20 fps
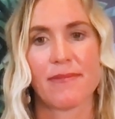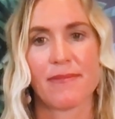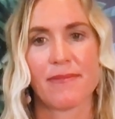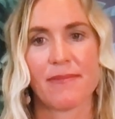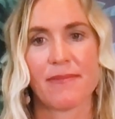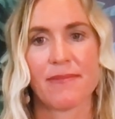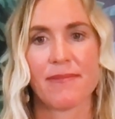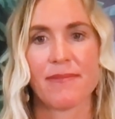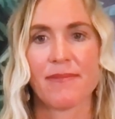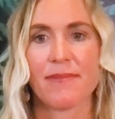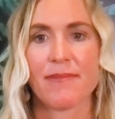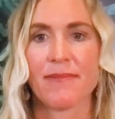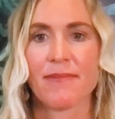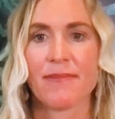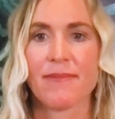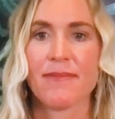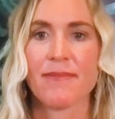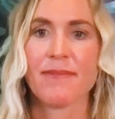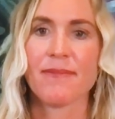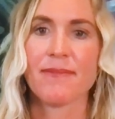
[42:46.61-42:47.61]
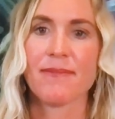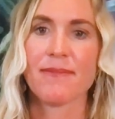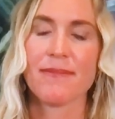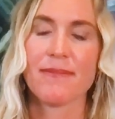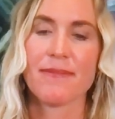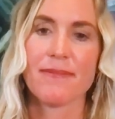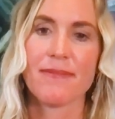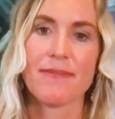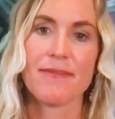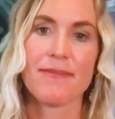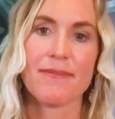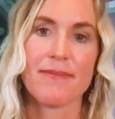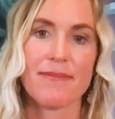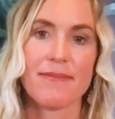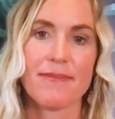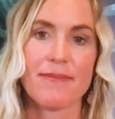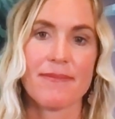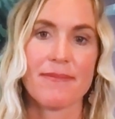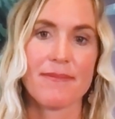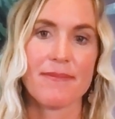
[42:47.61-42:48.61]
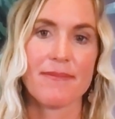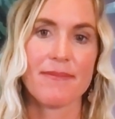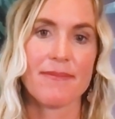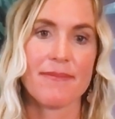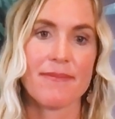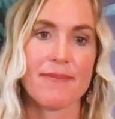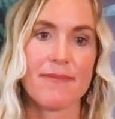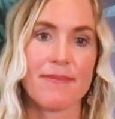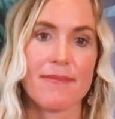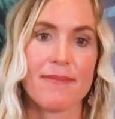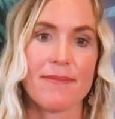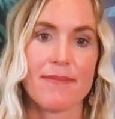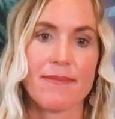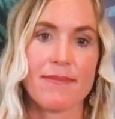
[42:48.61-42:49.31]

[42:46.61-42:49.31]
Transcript: No words are spoken by the person on screen.